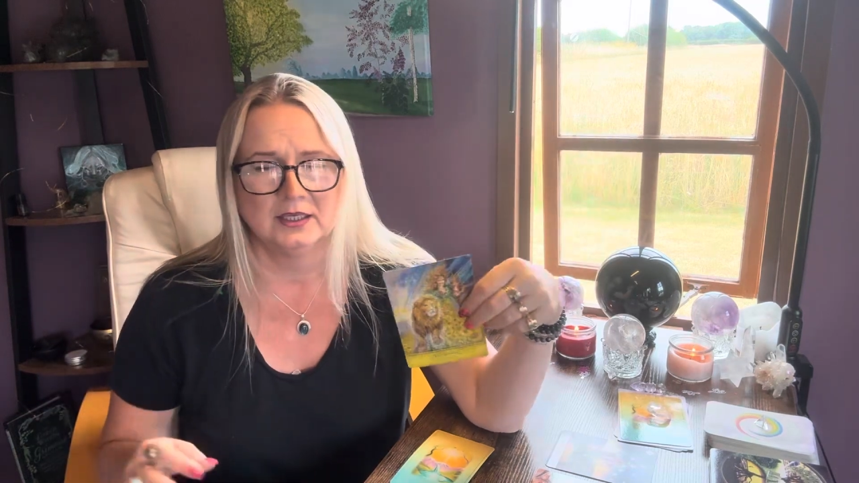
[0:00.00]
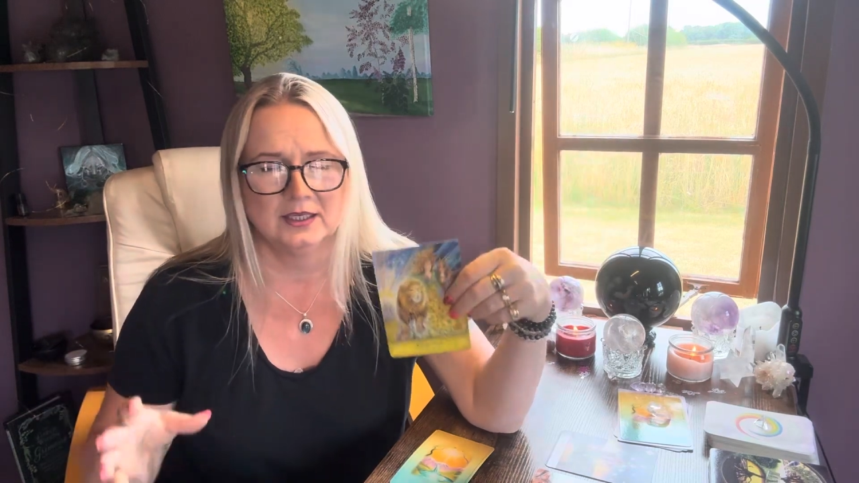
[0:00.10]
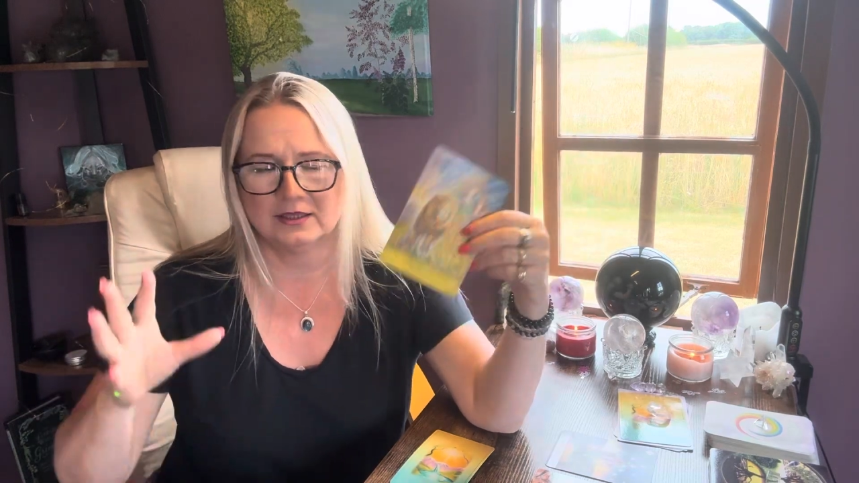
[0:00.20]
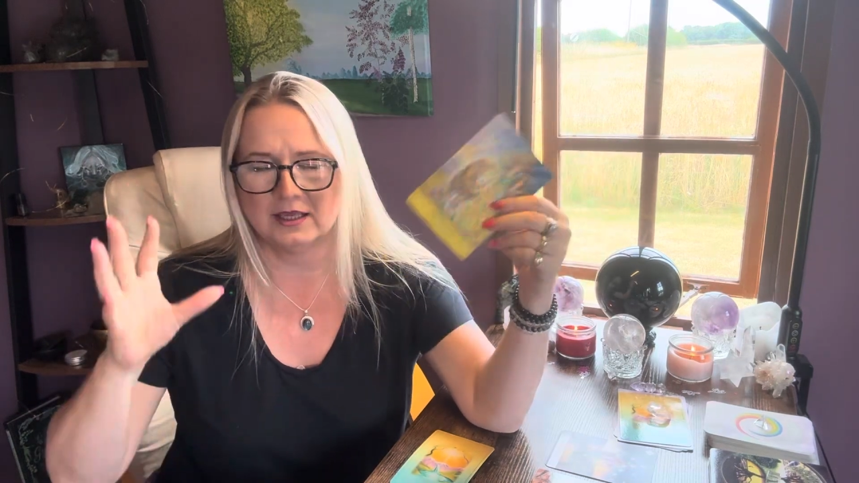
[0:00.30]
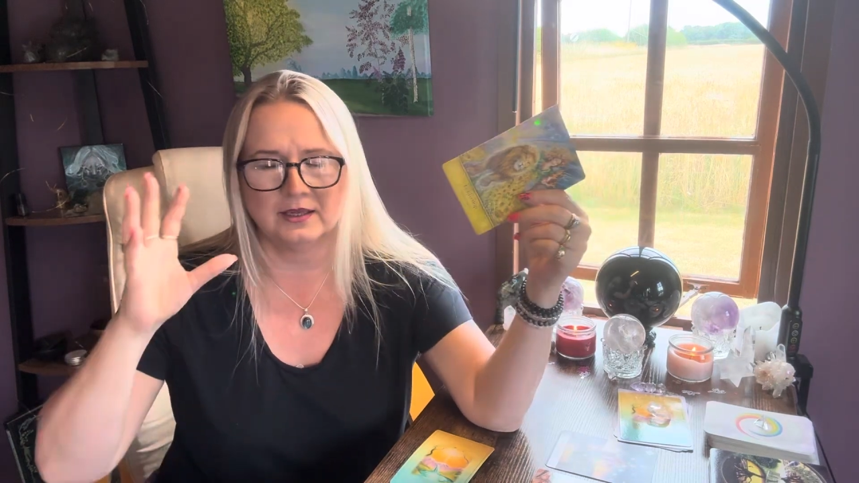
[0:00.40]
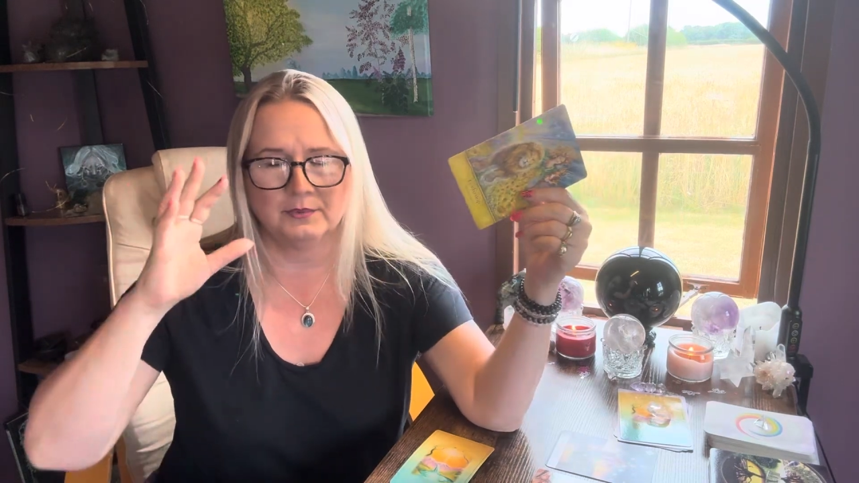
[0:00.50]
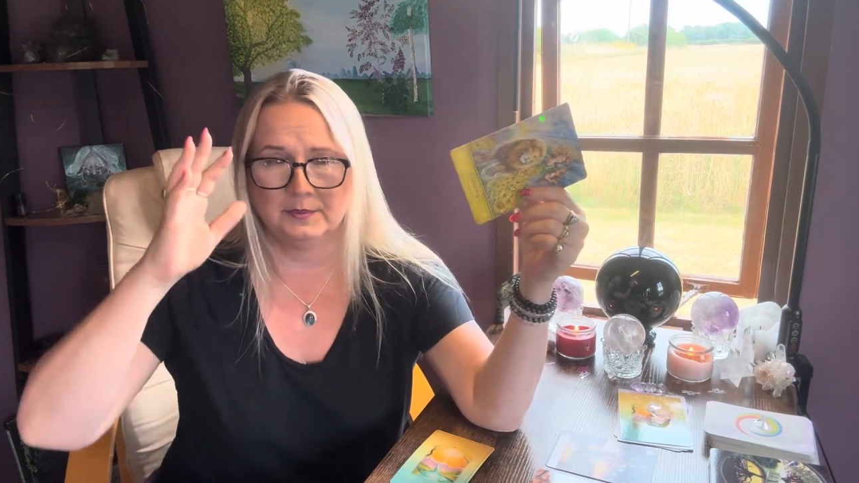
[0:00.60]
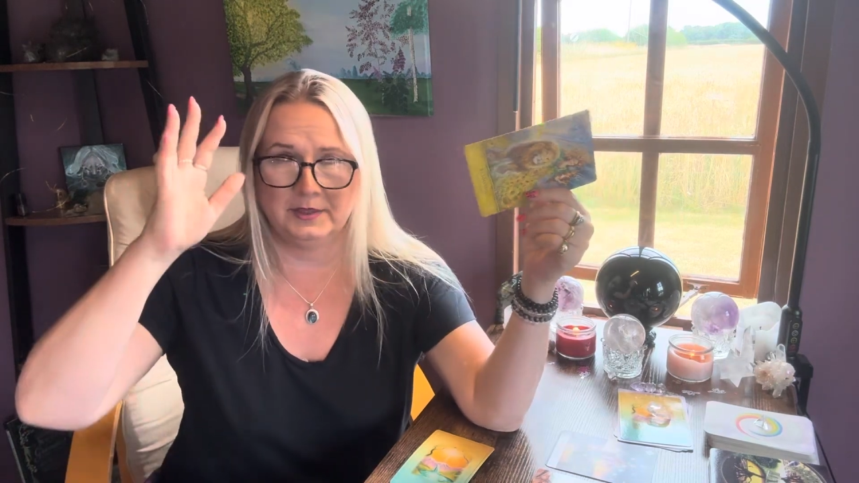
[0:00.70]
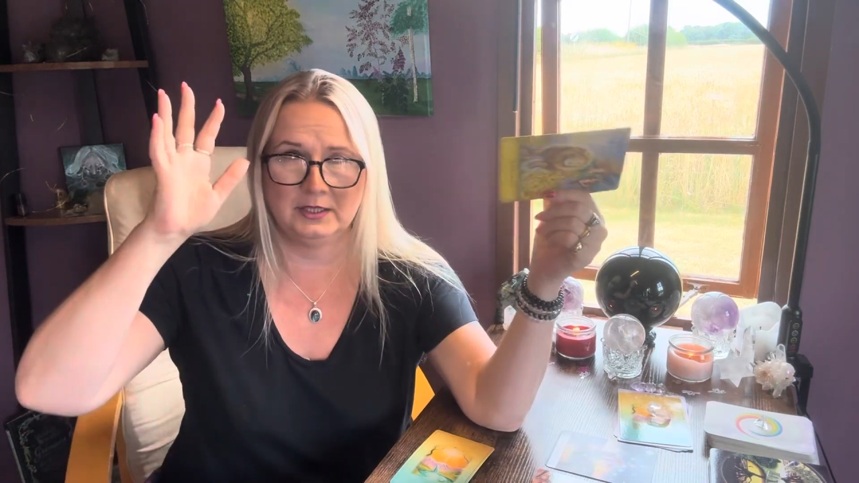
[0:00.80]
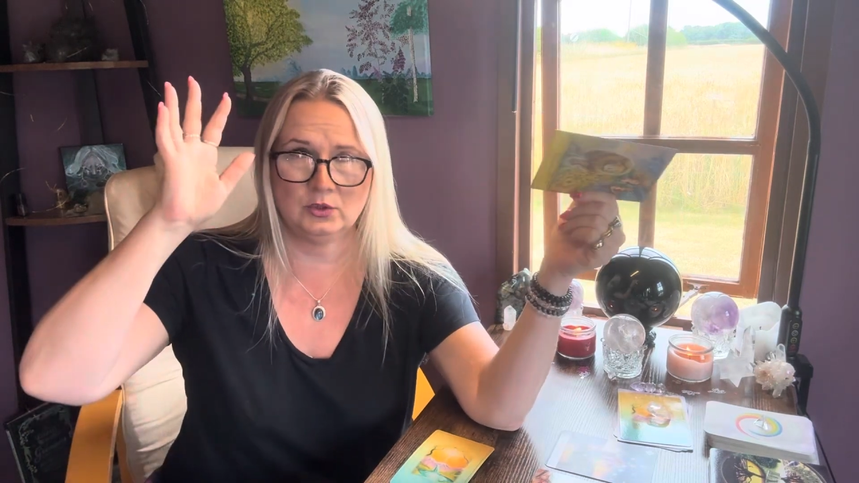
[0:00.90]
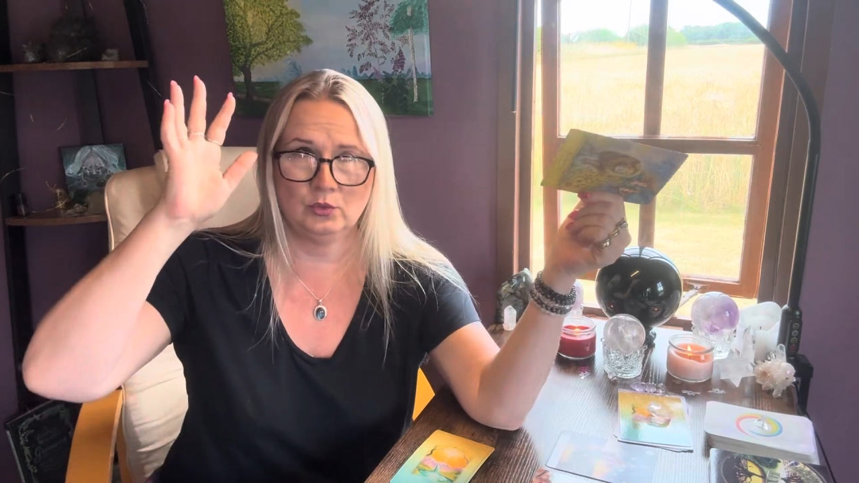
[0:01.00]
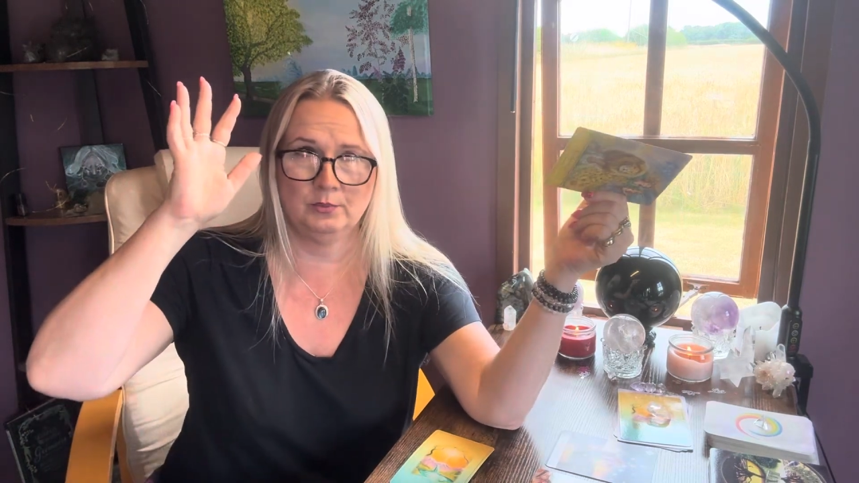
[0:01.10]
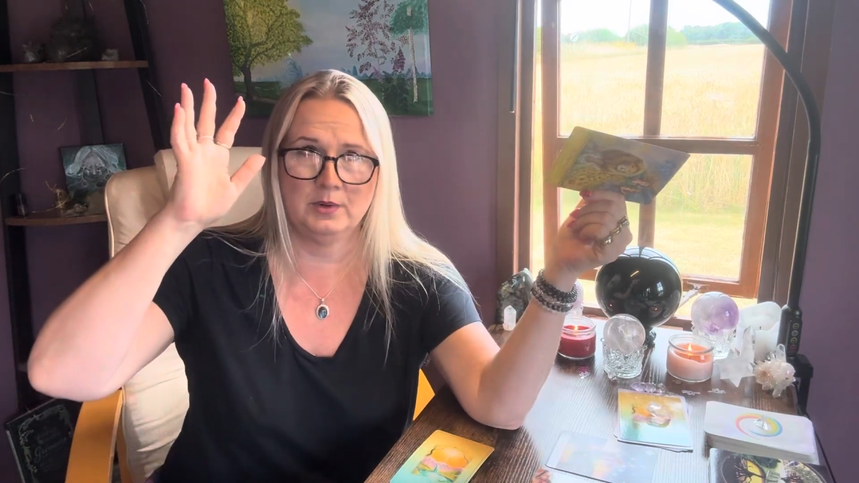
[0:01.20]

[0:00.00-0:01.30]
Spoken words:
I mean, it's all